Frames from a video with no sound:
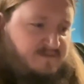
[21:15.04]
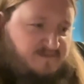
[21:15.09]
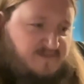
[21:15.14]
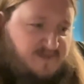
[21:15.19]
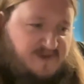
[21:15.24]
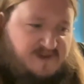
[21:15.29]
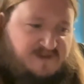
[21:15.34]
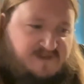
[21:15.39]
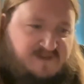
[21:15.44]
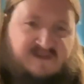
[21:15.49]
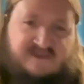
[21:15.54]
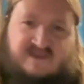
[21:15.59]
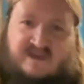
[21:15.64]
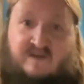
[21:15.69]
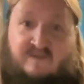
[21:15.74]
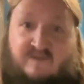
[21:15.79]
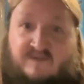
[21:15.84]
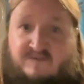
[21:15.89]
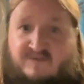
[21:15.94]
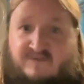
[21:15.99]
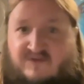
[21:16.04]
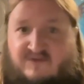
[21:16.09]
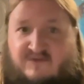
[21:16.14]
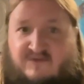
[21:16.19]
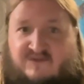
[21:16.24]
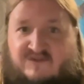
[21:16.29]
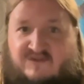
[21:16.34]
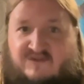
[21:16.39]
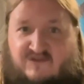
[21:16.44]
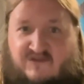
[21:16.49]
but this album pretty
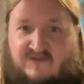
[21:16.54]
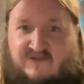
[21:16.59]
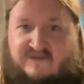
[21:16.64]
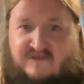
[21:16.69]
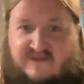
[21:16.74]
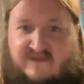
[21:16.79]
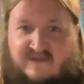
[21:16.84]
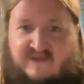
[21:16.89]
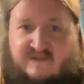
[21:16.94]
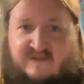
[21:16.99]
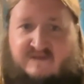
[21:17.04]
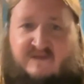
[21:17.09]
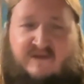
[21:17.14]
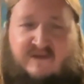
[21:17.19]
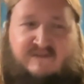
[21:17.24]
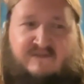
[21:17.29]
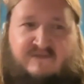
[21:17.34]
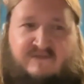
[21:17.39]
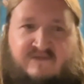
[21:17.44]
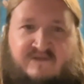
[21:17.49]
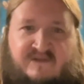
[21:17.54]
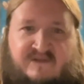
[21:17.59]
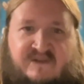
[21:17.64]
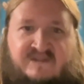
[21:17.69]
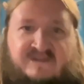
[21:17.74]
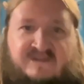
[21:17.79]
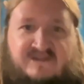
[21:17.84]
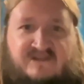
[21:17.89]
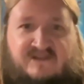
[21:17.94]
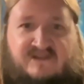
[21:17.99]
much describes it, evil
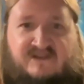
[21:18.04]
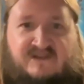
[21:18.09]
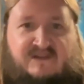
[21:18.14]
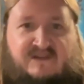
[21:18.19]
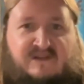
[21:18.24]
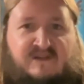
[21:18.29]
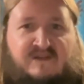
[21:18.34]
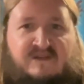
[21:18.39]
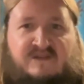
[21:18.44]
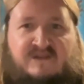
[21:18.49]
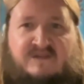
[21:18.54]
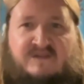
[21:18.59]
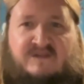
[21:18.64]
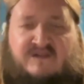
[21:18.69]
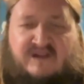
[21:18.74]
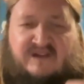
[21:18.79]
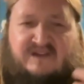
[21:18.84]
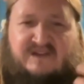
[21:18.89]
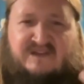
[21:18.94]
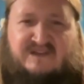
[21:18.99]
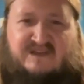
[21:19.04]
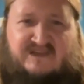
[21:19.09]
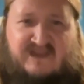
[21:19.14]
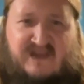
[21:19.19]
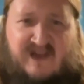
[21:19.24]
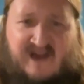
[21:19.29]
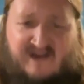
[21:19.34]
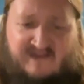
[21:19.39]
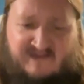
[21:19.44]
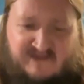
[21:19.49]
intensity and
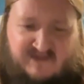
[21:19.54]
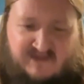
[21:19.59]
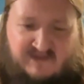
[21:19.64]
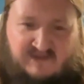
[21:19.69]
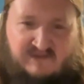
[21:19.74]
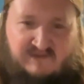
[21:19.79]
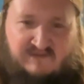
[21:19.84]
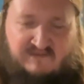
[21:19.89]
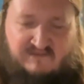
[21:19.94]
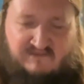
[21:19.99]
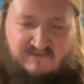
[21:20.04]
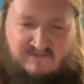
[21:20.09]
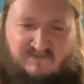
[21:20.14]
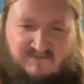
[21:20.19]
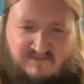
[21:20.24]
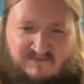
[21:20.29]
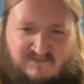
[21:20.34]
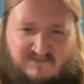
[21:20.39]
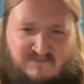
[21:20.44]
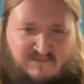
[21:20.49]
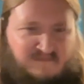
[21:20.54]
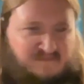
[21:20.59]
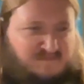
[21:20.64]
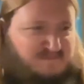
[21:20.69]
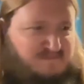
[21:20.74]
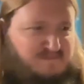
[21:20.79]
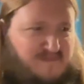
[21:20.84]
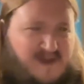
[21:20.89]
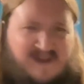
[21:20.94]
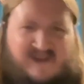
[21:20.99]
absolute
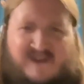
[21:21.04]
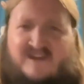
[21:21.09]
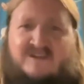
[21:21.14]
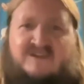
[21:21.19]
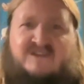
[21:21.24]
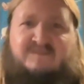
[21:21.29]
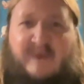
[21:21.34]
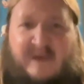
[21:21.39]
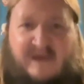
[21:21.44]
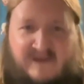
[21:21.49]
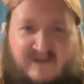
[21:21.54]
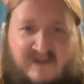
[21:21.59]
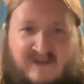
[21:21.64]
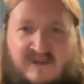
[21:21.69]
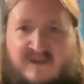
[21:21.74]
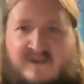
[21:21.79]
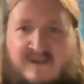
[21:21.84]
maniac speed.